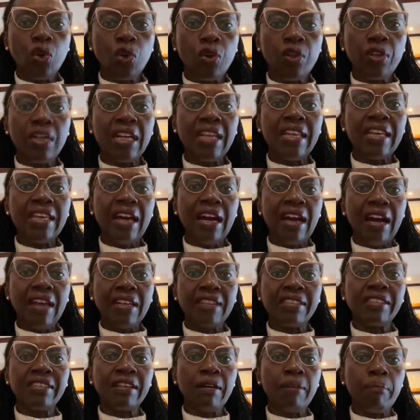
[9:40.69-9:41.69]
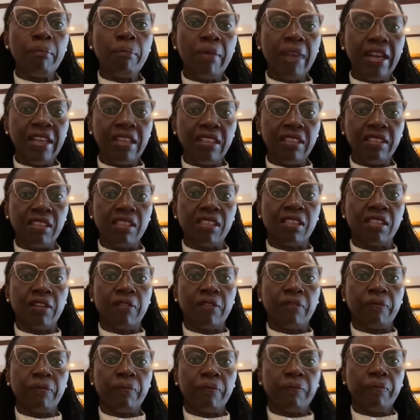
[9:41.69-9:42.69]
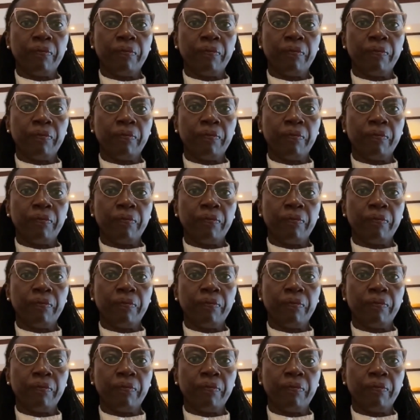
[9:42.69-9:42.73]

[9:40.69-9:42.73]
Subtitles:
only undermines